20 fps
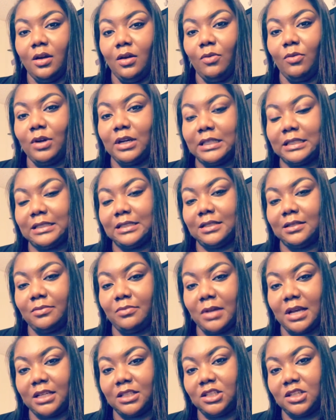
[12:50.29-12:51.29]
once
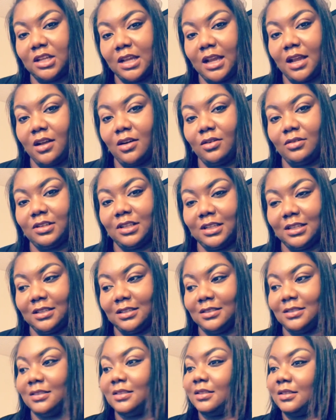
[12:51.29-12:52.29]
my child
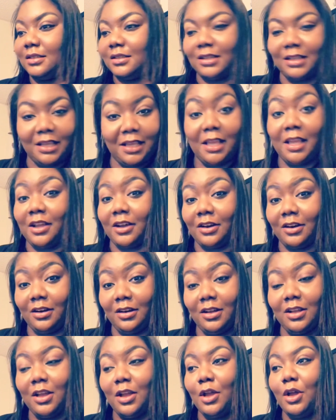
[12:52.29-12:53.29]
is here,